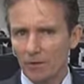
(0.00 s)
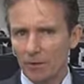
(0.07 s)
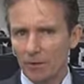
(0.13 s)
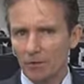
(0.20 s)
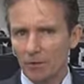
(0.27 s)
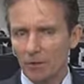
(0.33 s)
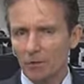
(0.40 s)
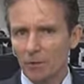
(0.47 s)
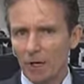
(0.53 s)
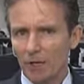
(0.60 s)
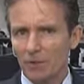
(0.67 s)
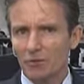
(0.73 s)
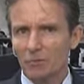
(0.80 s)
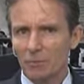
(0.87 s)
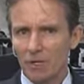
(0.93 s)
there could be
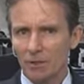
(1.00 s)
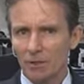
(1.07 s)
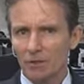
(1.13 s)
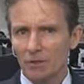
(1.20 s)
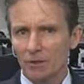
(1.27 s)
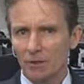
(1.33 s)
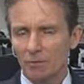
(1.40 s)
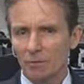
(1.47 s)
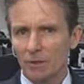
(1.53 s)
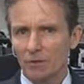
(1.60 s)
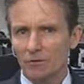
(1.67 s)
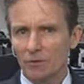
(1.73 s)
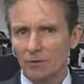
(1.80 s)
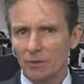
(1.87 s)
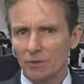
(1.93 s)
a range of measures that
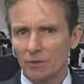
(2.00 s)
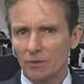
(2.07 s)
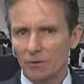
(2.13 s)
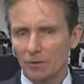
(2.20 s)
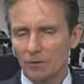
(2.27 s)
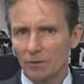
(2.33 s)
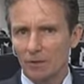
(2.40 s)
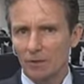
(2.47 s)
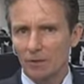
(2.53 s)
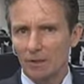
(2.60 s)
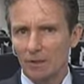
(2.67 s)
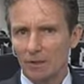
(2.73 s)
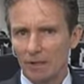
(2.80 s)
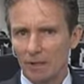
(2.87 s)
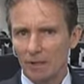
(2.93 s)
could be introduced to